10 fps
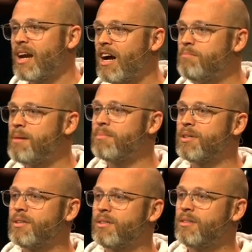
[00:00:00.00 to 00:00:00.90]
And I
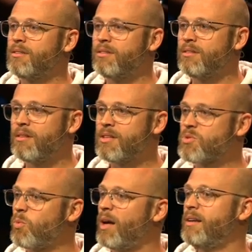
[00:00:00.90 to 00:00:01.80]
remember
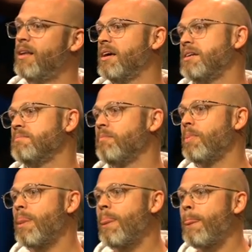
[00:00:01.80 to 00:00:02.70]
this one day,
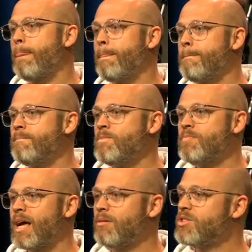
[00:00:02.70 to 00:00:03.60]

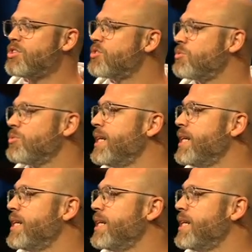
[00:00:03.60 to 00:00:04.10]
I was just